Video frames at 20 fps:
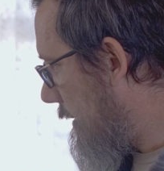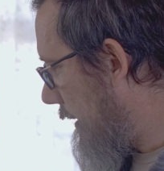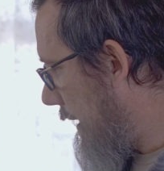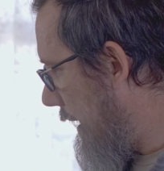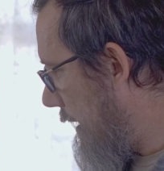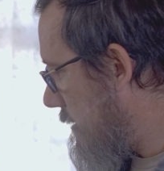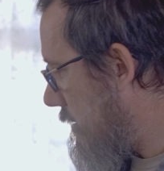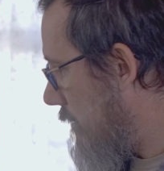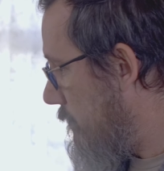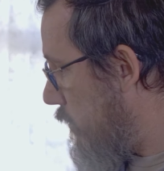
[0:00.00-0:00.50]

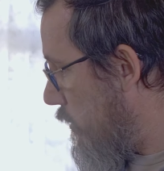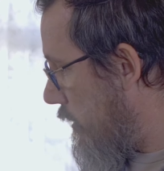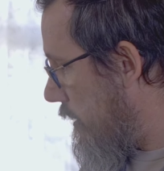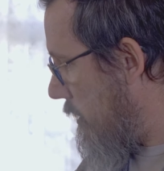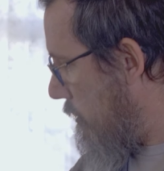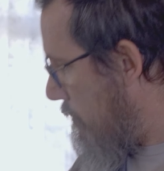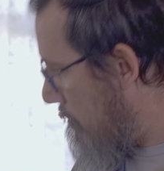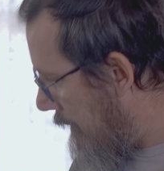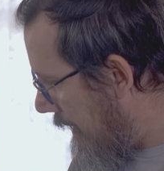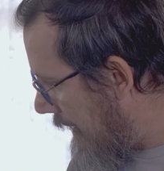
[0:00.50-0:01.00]
Gas, I bought a
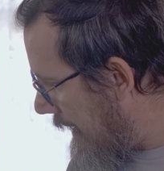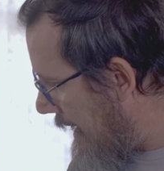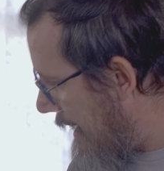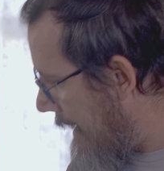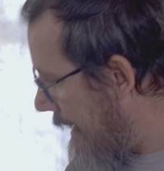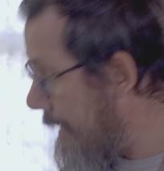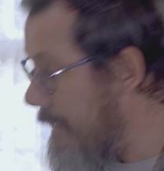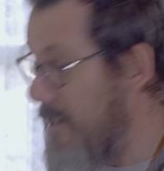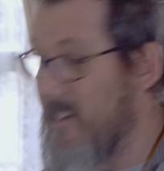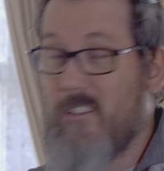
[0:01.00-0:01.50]
new
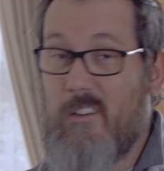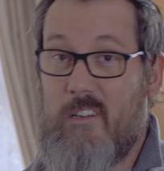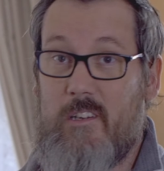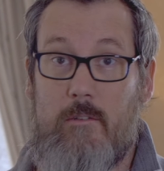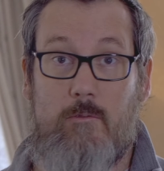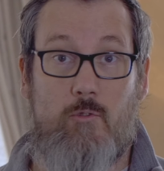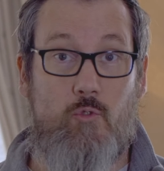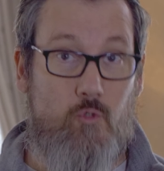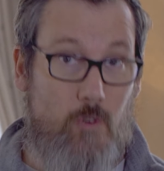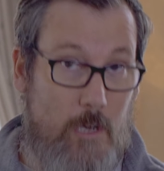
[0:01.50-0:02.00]
bag, I got a
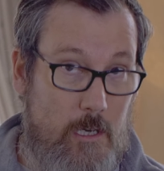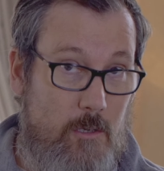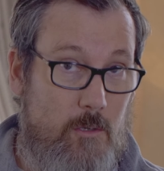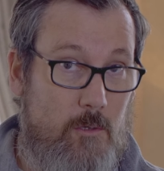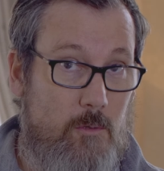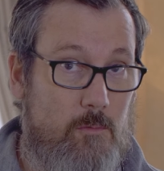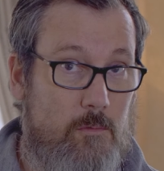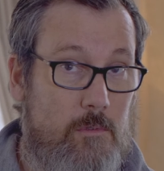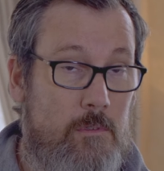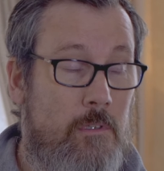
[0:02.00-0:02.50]
new
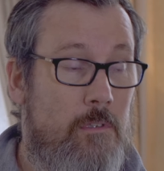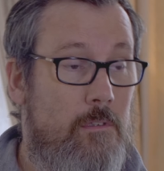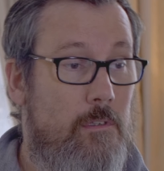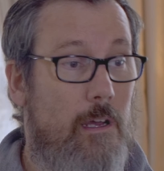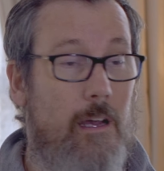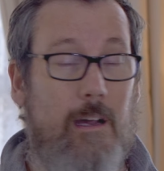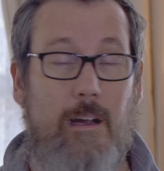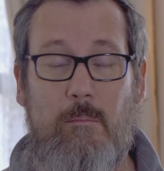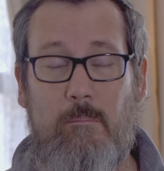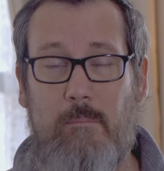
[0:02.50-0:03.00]
drone.
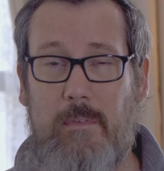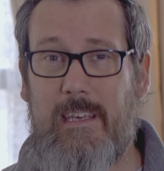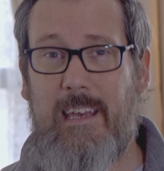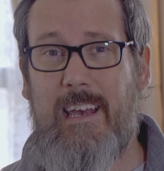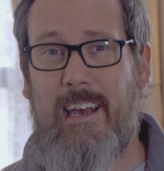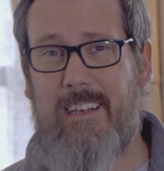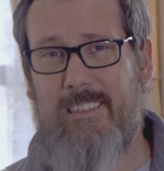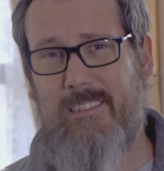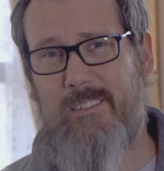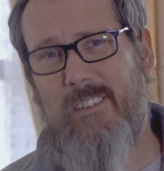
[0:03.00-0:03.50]
Um,
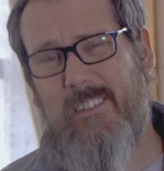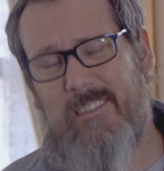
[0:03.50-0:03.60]
yeah,